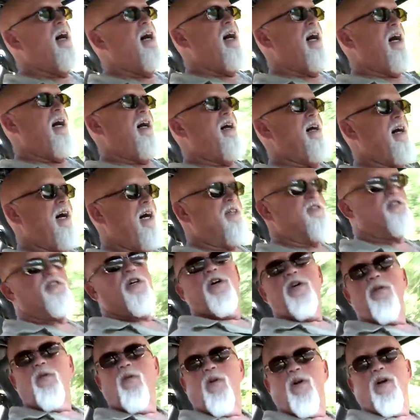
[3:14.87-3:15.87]
I'll
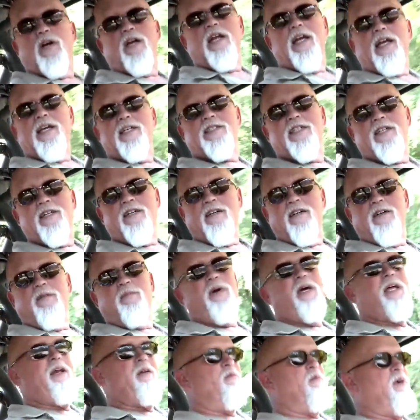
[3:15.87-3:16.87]
show you where it is here in a
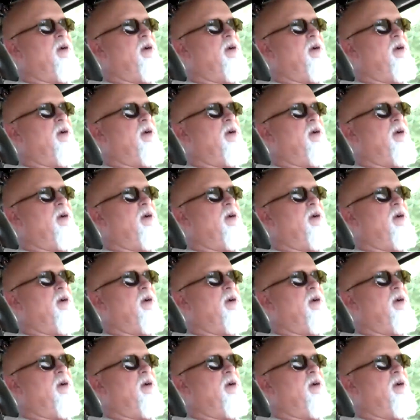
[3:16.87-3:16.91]
minute.